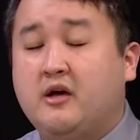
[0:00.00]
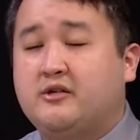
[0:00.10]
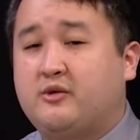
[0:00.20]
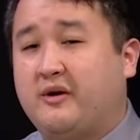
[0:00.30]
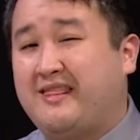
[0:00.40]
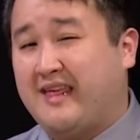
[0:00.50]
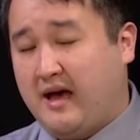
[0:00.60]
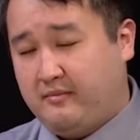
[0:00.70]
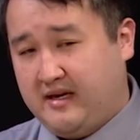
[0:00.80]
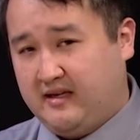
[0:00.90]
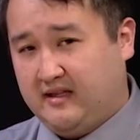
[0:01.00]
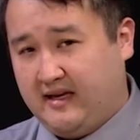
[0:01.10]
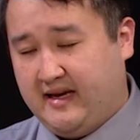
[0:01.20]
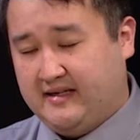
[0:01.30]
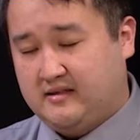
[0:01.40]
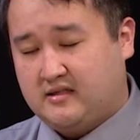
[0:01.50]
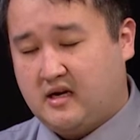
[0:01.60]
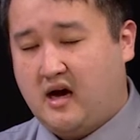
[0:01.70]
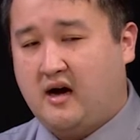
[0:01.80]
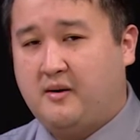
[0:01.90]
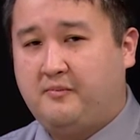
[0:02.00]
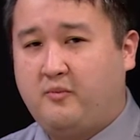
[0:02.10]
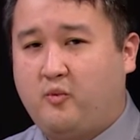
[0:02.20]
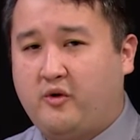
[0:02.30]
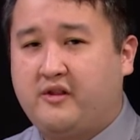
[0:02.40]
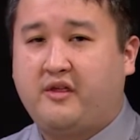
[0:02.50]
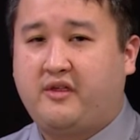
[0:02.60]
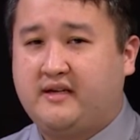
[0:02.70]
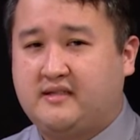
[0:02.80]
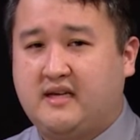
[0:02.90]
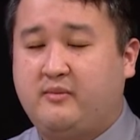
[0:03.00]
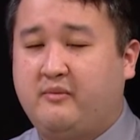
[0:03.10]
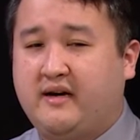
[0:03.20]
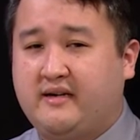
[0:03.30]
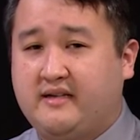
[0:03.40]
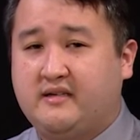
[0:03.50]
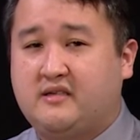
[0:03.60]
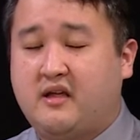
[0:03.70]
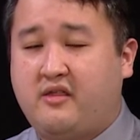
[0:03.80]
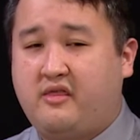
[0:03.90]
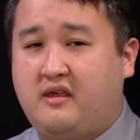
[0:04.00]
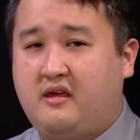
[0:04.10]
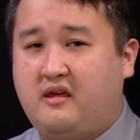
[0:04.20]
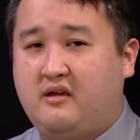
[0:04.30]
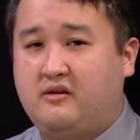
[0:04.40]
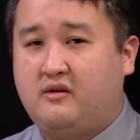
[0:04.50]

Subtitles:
So with that being the case, one of the things to keep in mind is the